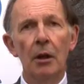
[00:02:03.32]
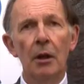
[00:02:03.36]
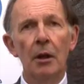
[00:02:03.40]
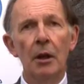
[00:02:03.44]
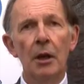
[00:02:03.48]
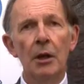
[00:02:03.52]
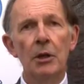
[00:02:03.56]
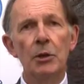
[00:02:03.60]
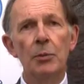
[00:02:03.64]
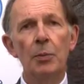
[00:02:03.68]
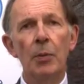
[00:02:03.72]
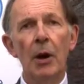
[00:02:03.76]

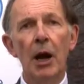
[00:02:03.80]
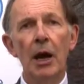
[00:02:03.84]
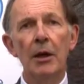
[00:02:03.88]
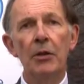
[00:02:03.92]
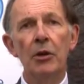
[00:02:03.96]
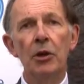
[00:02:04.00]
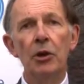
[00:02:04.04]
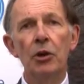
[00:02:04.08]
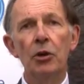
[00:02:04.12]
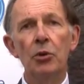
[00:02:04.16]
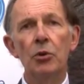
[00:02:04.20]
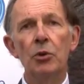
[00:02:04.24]
is by
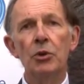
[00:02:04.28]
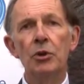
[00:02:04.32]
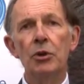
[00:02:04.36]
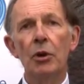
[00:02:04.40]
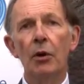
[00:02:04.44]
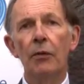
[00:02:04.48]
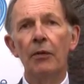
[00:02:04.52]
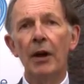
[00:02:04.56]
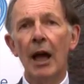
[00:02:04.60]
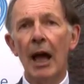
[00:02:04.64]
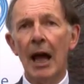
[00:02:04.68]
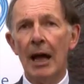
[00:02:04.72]
the use
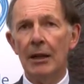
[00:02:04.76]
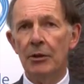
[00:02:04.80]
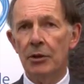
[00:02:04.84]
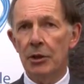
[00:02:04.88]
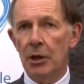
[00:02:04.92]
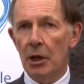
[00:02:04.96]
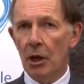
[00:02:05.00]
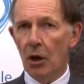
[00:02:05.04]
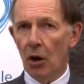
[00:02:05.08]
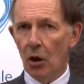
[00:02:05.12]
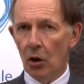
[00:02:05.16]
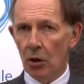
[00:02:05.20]
of
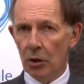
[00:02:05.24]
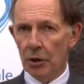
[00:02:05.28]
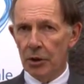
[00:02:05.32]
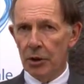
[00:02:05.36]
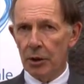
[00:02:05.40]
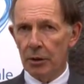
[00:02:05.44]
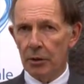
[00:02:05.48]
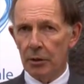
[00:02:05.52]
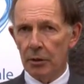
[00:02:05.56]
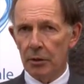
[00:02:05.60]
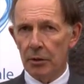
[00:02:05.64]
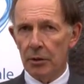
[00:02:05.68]

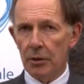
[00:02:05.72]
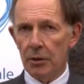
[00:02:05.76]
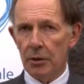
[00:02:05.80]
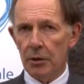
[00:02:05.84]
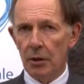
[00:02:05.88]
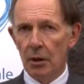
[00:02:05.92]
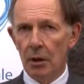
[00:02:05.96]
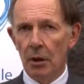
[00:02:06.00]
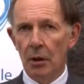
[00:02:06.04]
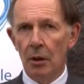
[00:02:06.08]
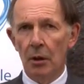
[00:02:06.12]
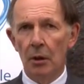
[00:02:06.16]
antioxidants,
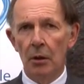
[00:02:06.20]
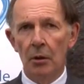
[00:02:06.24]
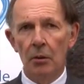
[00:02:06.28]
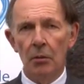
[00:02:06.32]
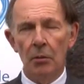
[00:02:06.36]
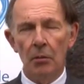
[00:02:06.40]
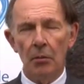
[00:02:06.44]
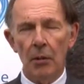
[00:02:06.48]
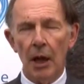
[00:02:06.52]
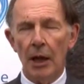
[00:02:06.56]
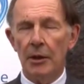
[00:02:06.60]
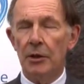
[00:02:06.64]

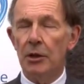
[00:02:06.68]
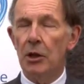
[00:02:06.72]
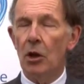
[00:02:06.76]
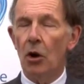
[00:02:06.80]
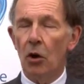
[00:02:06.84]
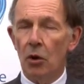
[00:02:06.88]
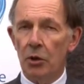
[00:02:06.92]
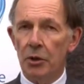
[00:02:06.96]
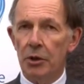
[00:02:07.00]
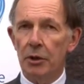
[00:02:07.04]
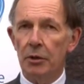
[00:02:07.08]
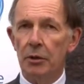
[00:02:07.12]

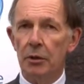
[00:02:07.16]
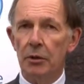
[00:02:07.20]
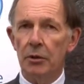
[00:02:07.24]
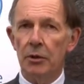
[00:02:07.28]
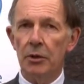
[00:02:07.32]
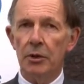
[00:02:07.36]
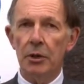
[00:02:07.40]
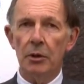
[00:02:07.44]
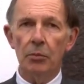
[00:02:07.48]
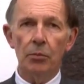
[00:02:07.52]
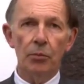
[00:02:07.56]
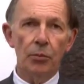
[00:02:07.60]

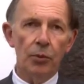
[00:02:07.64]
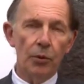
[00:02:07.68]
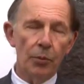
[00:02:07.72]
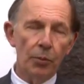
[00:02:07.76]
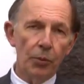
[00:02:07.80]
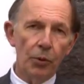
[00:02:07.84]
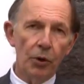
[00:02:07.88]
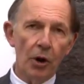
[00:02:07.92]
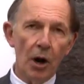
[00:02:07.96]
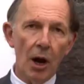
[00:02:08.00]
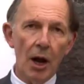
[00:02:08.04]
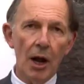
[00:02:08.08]
in
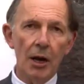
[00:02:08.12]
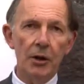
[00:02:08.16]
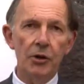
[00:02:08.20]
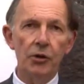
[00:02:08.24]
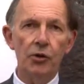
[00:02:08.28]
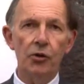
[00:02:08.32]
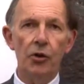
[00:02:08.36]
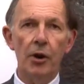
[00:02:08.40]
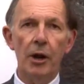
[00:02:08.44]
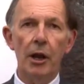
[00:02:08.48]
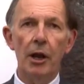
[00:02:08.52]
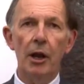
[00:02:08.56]

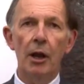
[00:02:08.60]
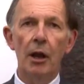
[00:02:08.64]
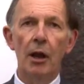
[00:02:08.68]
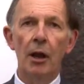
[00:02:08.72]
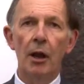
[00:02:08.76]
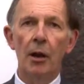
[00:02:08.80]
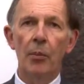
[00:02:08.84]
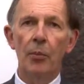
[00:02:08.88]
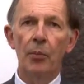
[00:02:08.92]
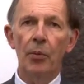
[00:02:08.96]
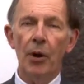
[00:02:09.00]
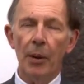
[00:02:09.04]
proprietary
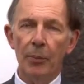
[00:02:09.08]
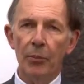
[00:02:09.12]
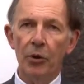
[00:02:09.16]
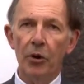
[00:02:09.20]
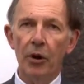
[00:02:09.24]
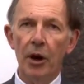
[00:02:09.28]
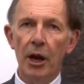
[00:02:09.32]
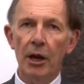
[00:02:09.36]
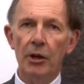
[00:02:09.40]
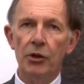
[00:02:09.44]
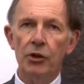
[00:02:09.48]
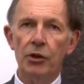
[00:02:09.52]

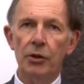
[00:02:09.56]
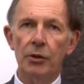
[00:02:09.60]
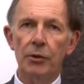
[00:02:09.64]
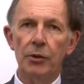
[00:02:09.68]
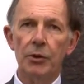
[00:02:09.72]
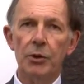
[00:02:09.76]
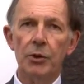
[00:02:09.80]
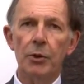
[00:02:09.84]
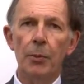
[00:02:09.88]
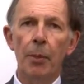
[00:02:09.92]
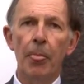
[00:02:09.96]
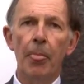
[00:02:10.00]

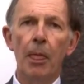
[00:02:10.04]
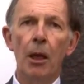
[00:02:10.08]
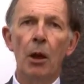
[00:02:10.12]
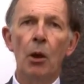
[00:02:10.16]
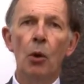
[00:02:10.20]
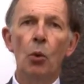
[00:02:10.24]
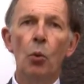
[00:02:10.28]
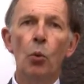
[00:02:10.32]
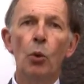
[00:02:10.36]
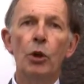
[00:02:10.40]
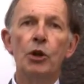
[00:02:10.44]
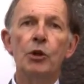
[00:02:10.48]
preparations,
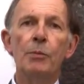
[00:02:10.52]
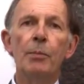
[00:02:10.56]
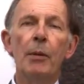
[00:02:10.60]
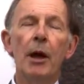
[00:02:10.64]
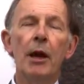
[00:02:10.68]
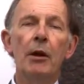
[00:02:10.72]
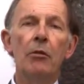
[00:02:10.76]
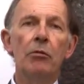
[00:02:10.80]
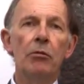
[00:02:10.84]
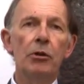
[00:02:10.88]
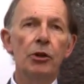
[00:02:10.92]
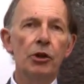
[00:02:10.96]
which
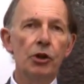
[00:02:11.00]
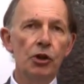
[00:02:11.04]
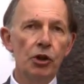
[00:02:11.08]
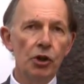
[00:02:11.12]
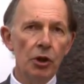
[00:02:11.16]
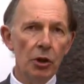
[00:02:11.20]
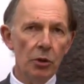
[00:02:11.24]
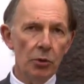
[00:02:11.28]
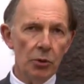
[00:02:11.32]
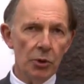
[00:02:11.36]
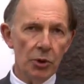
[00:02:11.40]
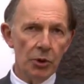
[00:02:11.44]
may
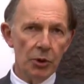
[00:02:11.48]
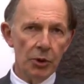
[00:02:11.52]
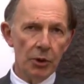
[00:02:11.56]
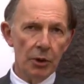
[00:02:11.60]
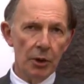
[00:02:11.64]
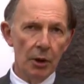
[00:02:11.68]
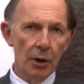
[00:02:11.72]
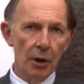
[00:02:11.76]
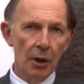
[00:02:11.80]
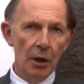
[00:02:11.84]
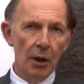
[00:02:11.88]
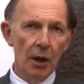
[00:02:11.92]
reduce
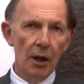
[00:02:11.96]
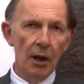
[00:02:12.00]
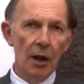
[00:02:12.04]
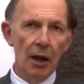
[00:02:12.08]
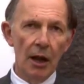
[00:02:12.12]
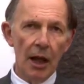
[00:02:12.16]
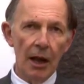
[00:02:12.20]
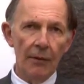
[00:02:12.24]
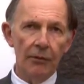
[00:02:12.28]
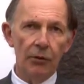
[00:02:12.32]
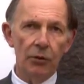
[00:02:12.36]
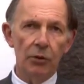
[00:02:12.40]

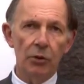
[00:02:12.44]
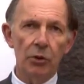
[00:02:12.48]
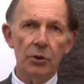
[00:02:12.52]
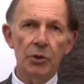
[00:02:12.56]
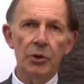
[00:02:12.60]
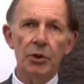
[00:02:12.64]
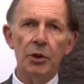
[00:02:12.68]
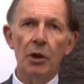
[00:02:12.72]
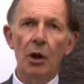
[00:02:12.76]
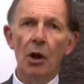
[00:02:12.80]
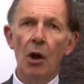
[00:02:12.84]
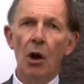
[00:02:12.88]

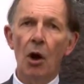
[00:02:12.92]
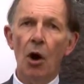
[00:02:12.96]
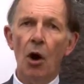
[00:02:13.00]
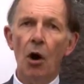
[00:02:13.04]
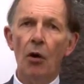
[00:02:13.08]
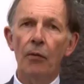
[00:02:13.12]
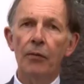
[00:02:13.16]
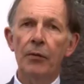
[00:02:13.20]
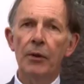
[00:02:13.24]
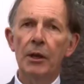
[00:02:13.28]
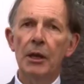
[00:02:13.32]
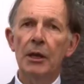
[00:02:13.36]
levels
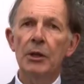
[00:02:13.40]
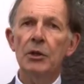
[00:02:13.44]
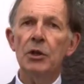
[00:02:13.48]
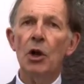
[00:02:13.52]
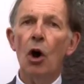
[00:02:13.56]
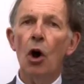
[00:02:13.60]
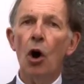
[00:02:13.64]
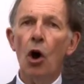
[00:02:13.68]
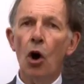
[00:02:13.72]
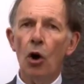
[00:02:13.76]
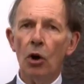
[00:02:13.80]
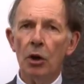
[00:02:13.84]
of these
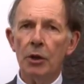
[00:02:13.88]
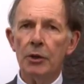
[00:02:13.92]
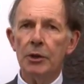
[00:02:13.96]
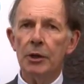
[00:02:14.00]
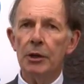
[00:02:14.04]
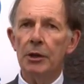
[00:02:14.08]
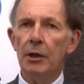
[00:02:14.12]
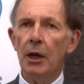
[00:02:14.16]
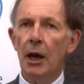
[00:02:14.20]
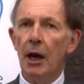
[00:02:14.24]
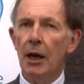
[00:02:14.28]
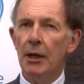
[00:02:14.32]

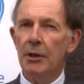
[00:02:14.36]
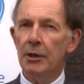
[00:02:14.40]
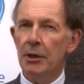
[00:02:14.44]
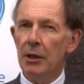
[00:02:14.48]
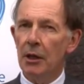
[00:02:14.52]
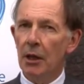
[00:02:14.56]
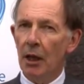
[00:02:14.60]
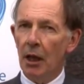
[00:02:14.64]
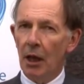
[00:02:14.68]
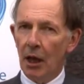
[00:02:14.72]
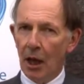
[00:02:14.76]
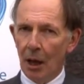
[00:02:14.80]

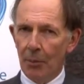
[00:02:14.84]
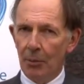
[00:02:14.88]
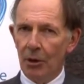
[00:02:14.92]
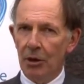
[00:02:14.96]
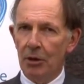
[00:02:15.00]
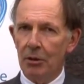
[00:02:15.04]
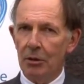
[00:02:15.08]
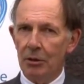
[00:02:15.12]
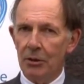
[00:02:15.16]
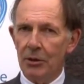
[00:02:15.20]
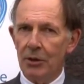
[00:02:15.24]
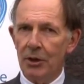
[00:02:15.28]
oxidizing
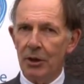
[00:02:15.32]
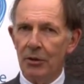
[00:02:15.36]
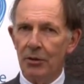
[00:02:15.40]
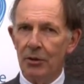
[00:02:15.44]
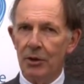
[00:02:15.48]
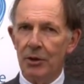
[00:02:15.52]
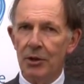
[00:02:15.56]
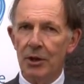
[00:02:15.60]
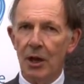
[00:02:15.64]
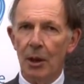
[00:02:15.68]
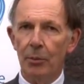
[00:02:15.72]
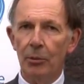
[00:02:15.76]
chemicals in the
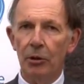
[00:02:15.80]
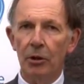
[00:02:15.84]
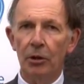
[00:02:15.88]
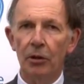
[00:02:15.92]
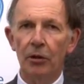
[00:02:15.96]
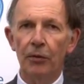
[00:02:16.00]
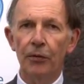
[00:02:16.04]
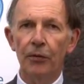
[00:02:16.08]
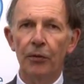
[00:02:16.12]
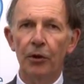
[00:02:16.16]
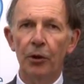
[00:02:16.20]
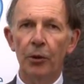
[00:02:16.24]
seminal
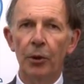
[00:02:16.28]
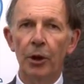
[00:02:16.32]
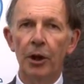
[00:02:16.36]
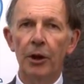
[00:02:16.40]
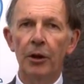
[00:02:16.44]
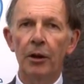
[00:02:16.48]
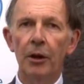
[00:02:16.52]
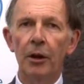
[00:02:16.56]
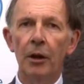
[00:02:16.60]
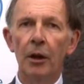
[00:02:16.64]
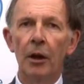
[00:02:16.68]
fluid,